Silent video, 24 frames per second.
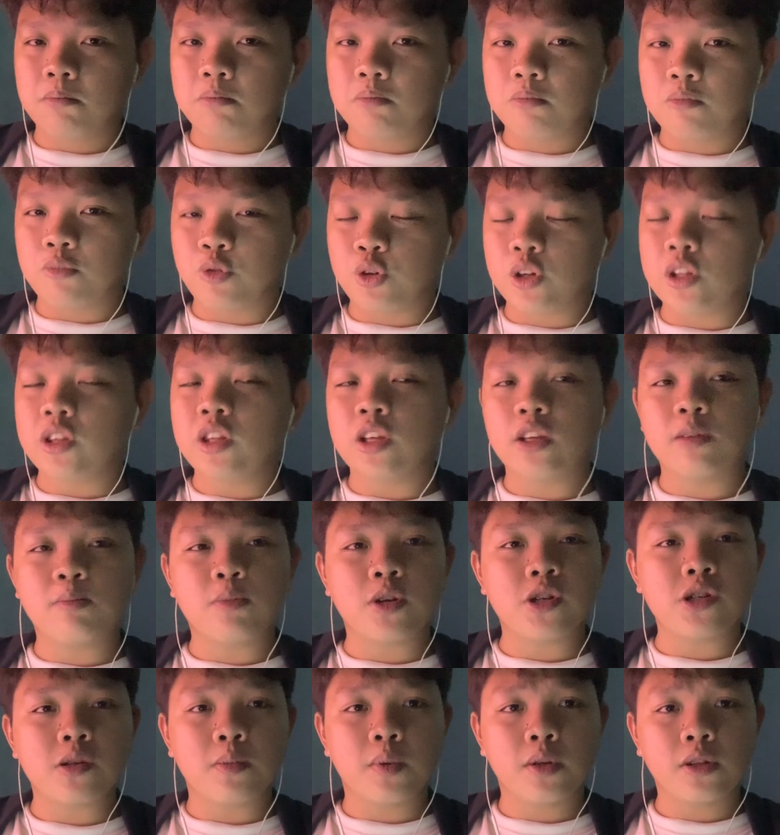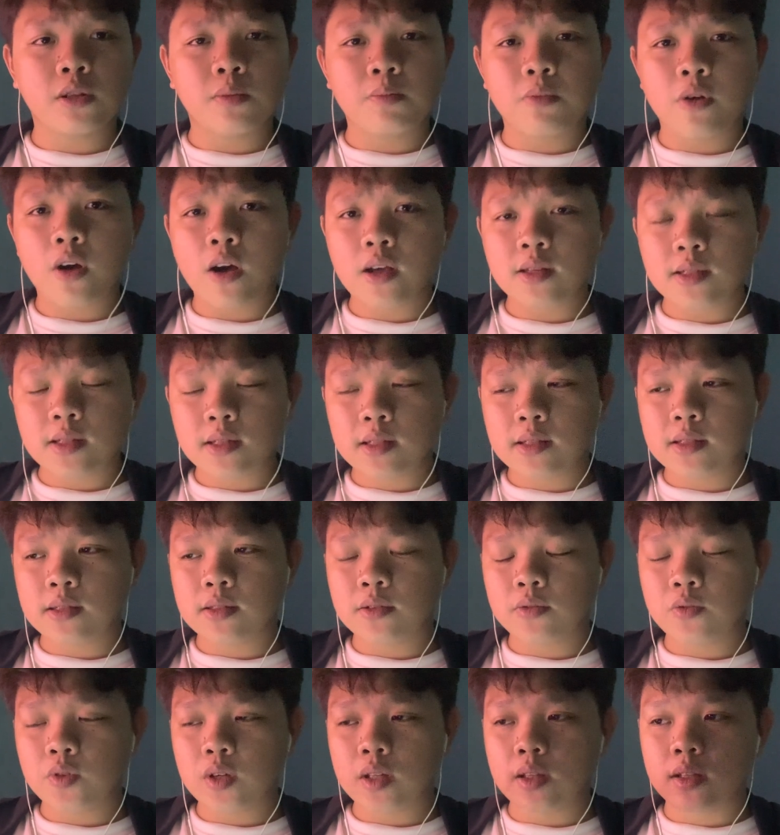really think much about the process
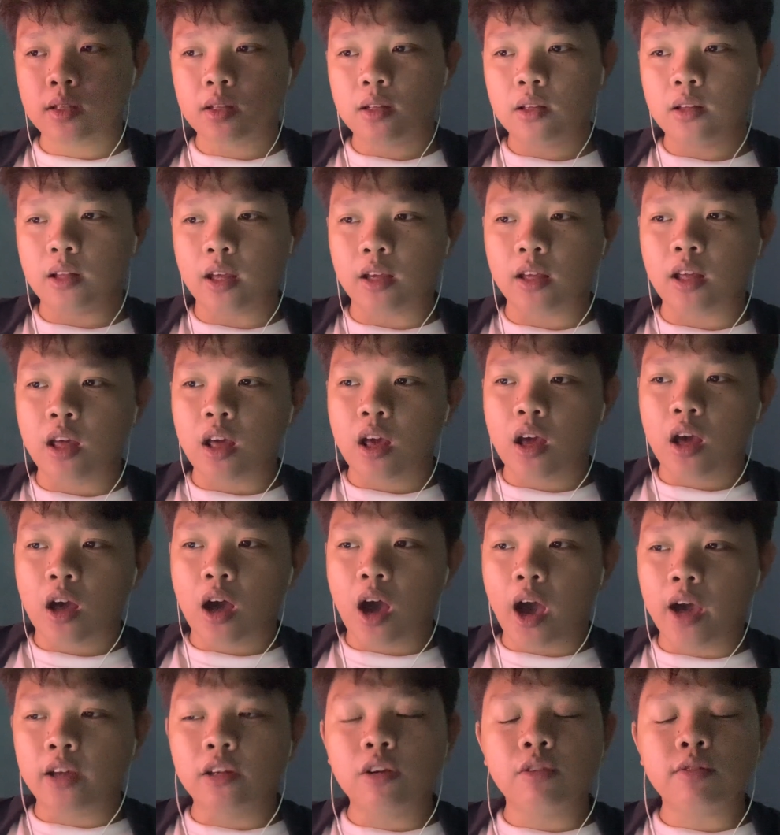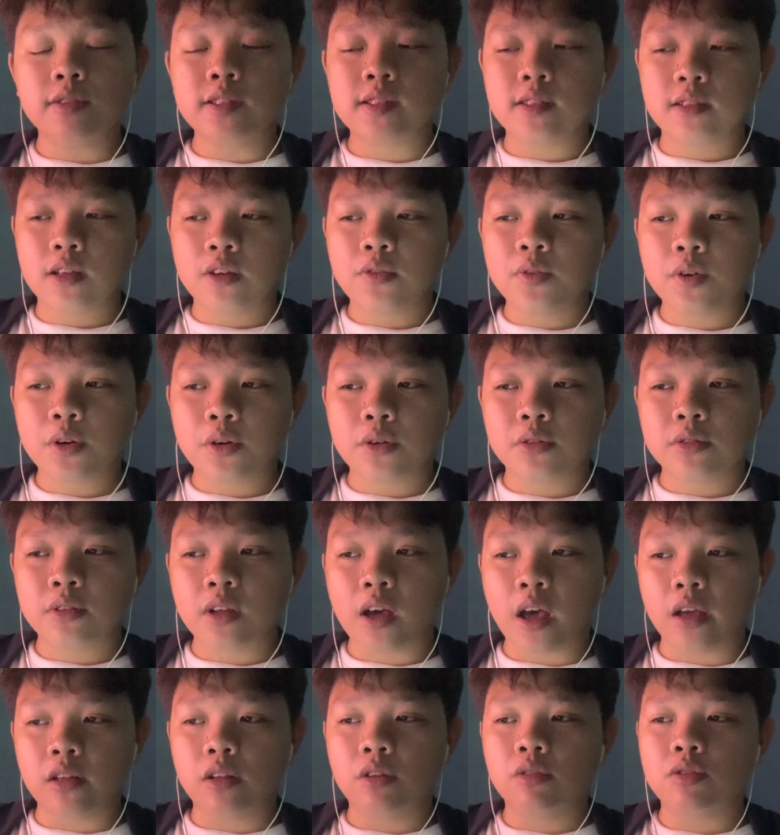of it. Like, I know it's difficult,
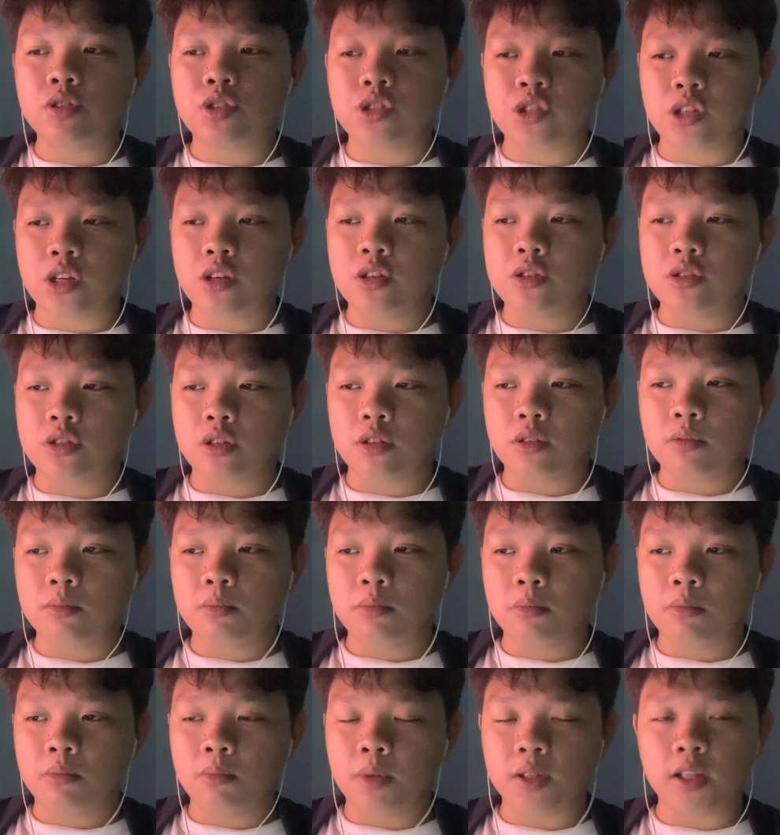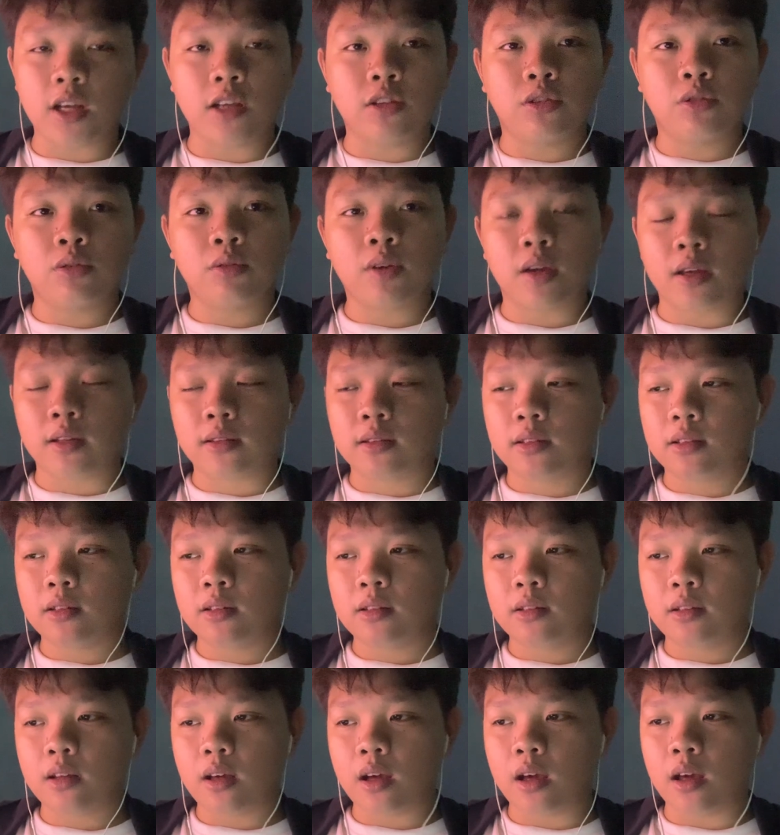I know it's challenging, but I took it
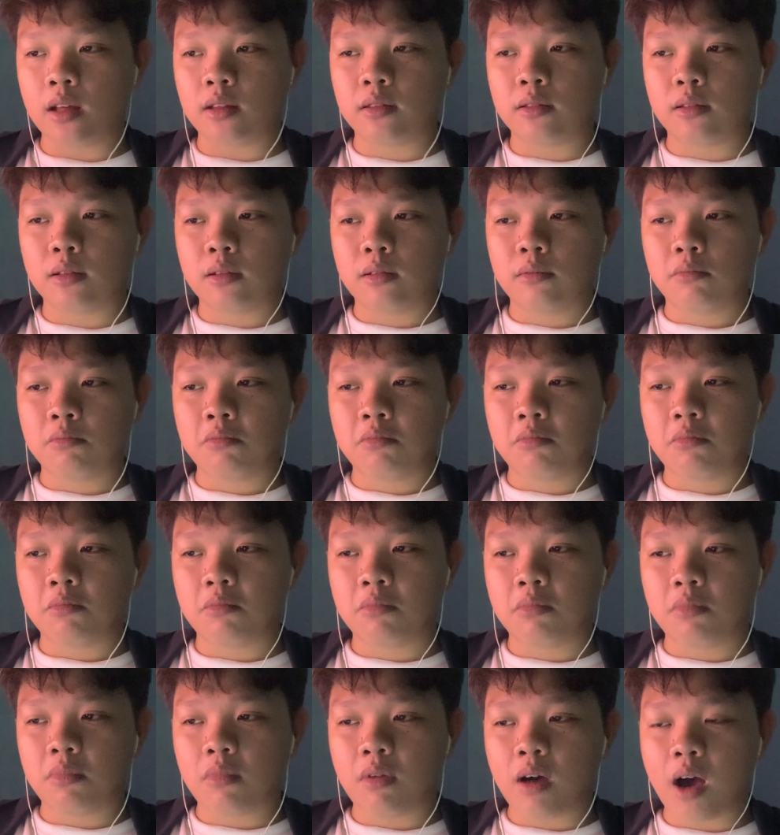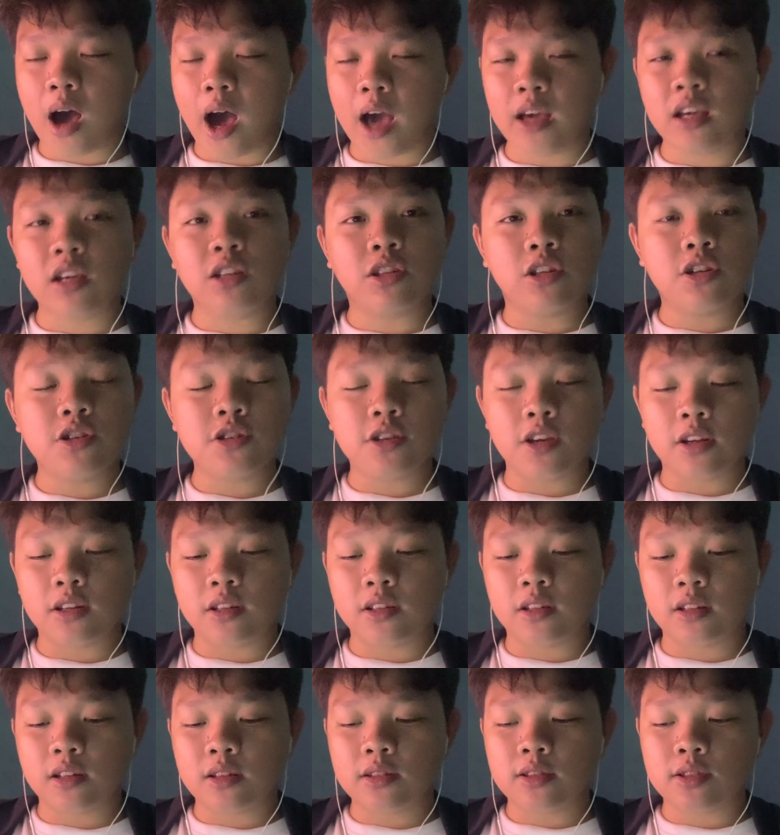and I initiated
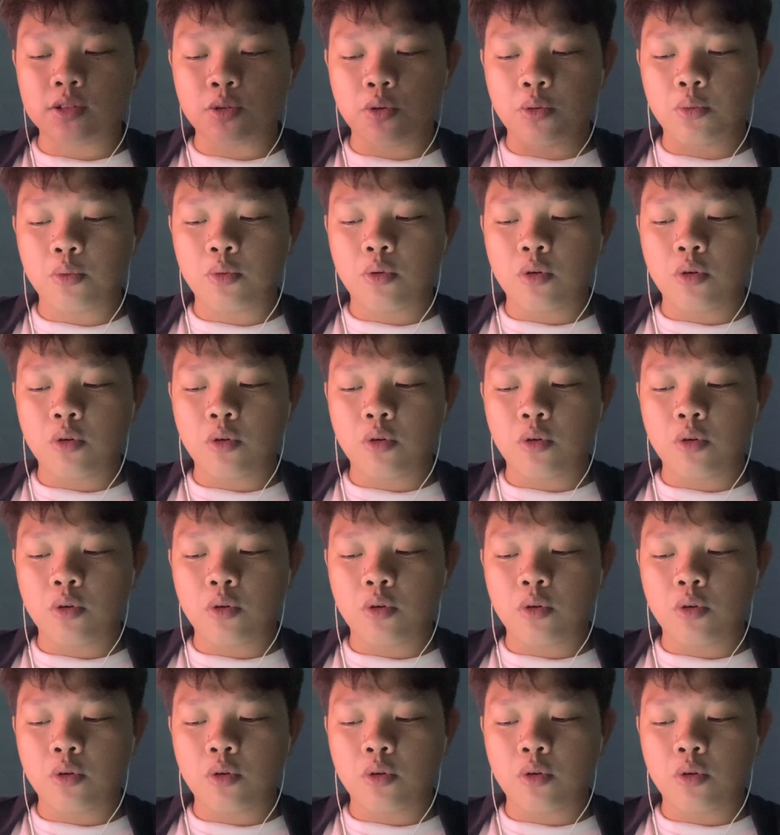it, so